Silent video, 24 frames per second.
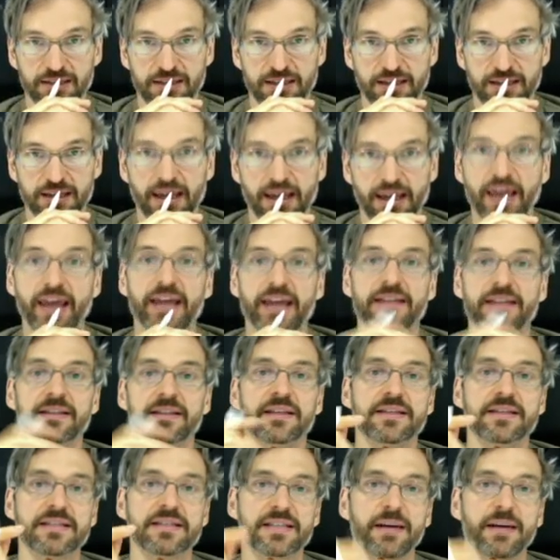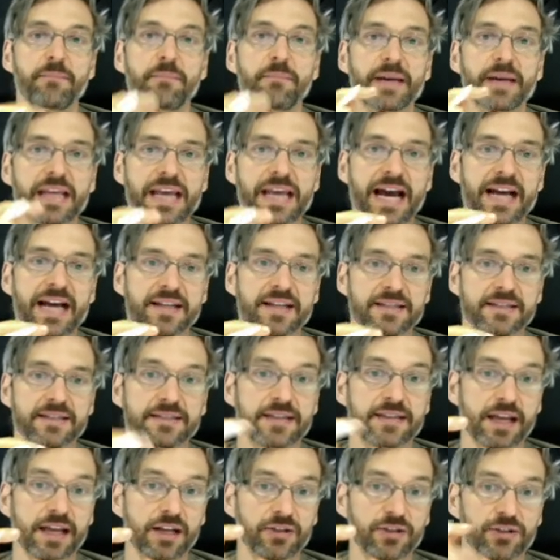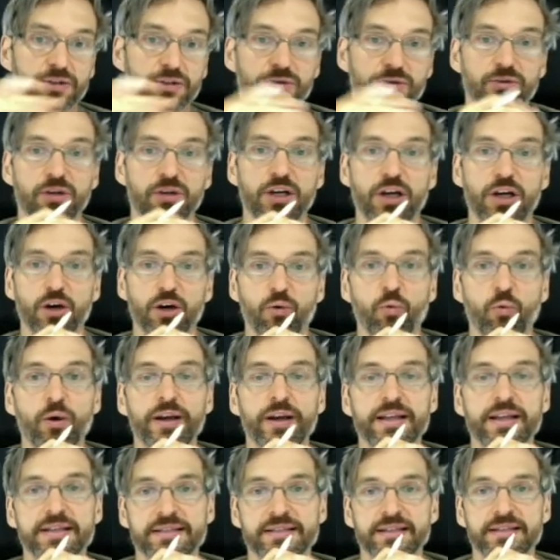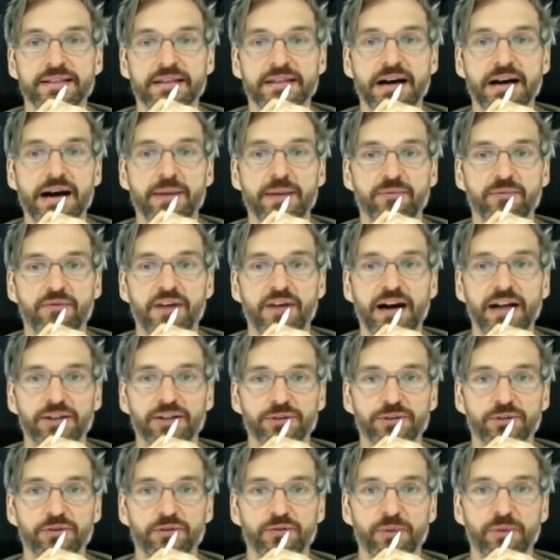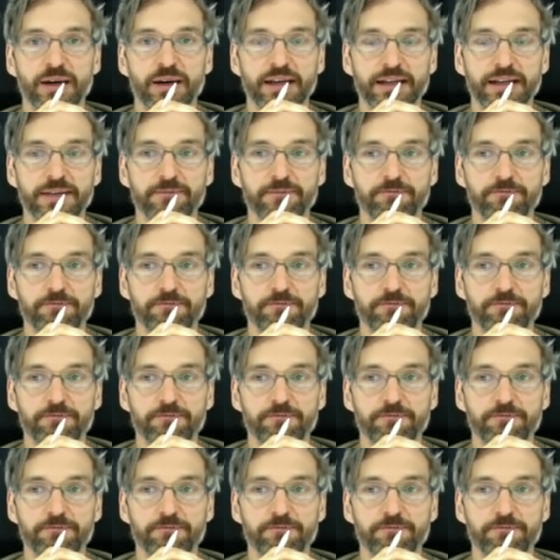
and somebody has to tell you what is the time value of money.